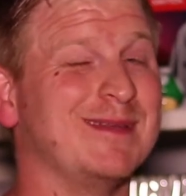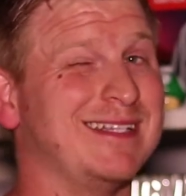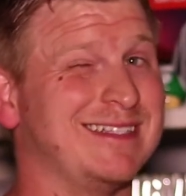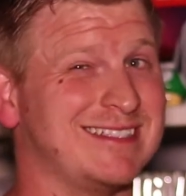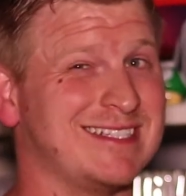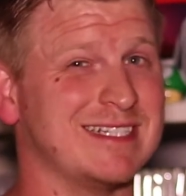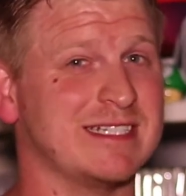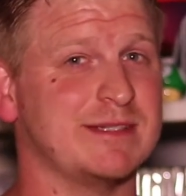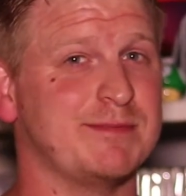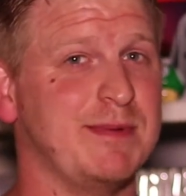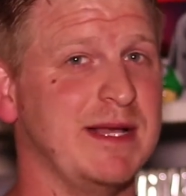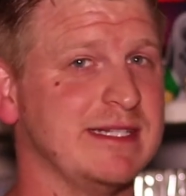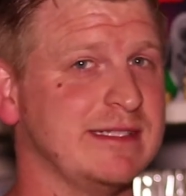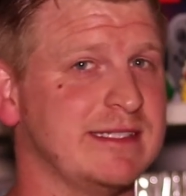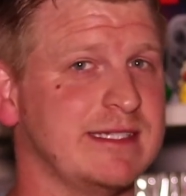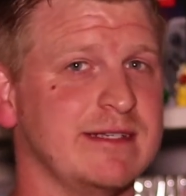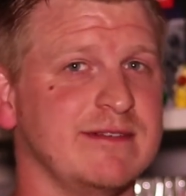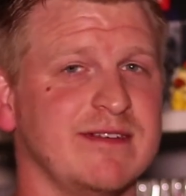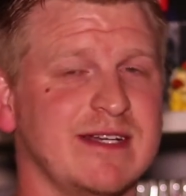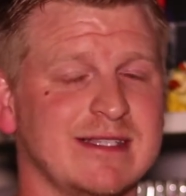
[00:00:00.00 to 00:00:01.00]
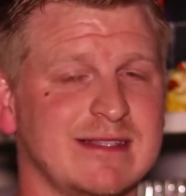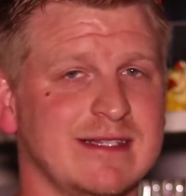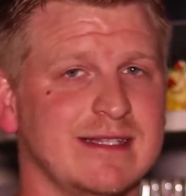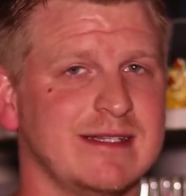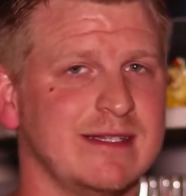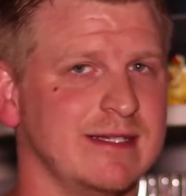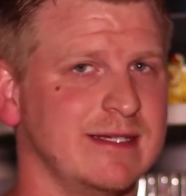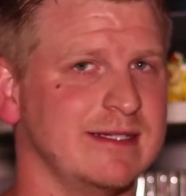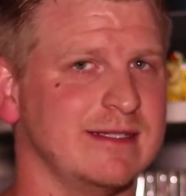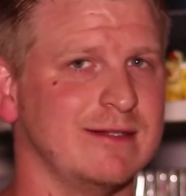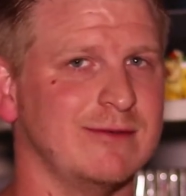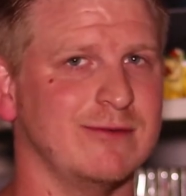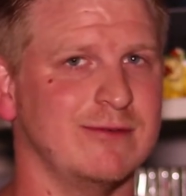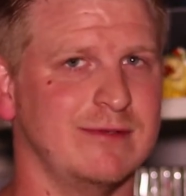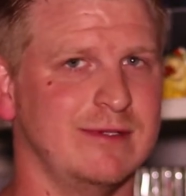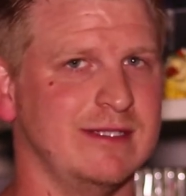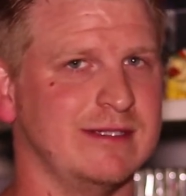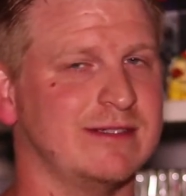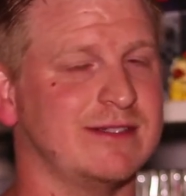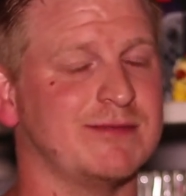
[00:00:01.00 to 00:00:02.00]
It's expensive. I think
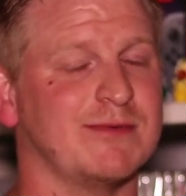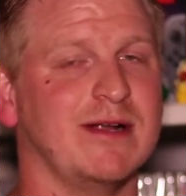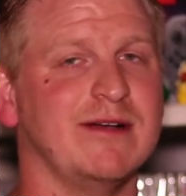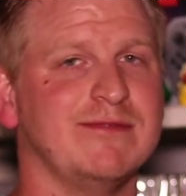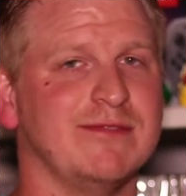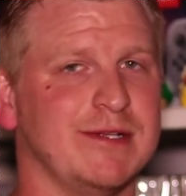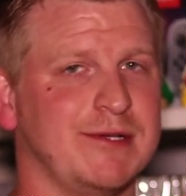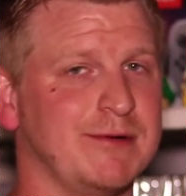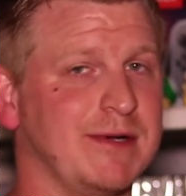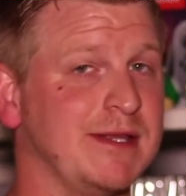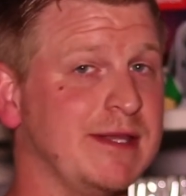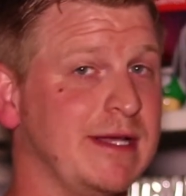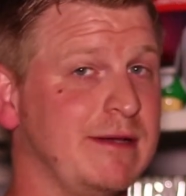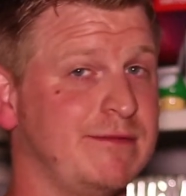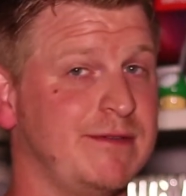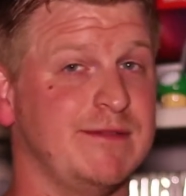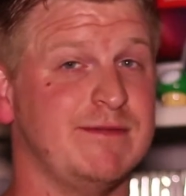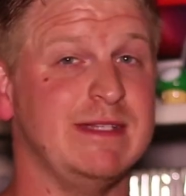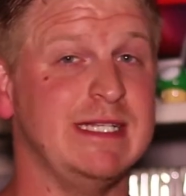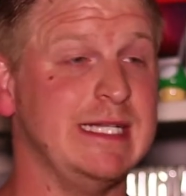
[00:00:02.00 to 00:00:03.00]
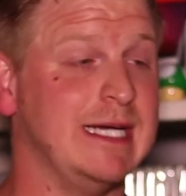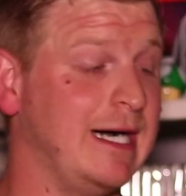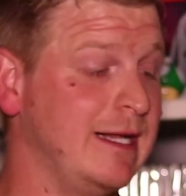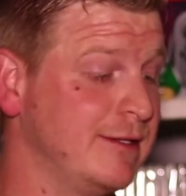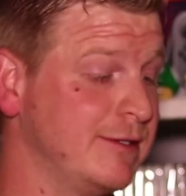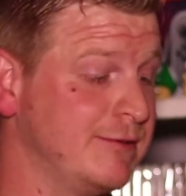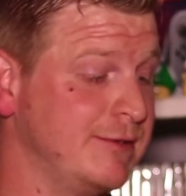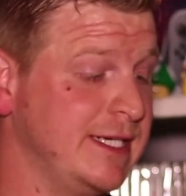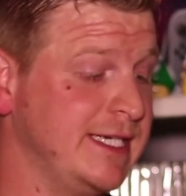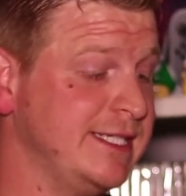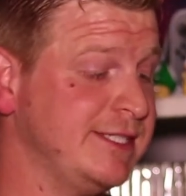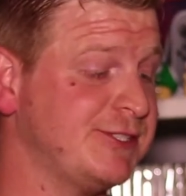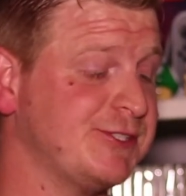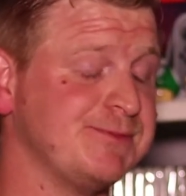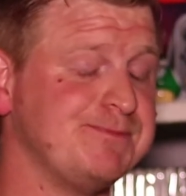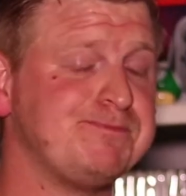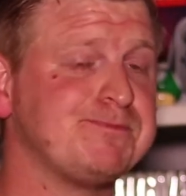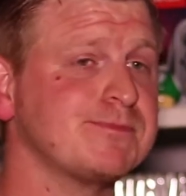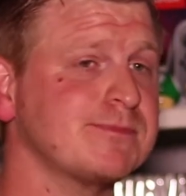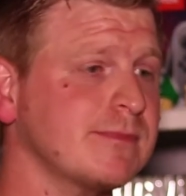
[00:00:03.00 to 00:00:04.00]
it's roughly around that $50 range.